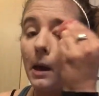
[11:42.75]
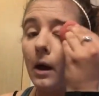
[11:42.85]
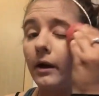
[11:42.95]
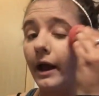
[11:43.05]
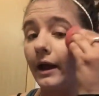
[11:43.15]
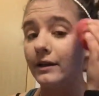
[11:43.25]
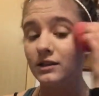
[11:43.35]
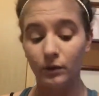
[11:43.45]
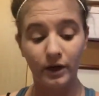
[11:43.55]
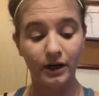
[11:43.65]
Okay, and
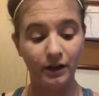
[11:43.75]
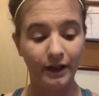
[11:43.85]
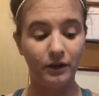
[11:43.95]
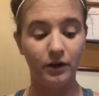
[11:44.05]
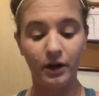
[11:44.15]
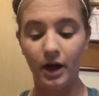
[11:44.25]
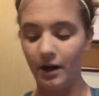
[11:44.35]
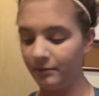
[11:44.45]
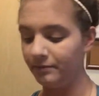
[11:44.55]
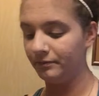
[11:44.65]
so we're going to like look
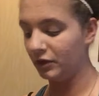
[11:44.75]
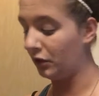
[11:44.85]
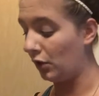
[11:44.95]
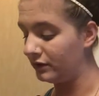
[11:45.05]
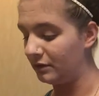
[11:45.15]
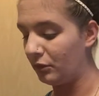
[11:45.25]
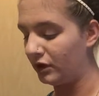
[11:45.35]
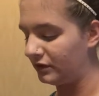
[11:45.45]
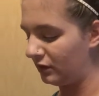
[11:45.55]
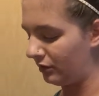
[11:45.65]
up close and
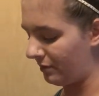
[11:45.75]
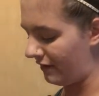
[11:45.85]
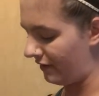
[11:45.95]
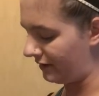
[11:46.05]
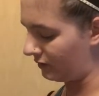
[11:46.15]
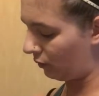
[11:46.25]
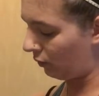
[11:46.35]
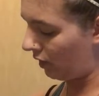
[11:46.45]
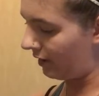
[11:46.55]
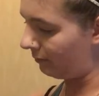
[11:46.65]
personal with my face
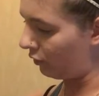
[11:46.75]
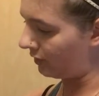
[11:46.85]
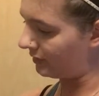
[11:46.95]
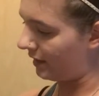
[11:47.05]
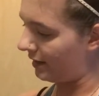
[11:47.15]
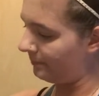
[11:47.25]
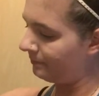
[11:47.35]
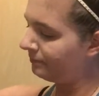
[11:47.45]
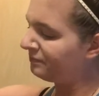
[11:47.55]
one more time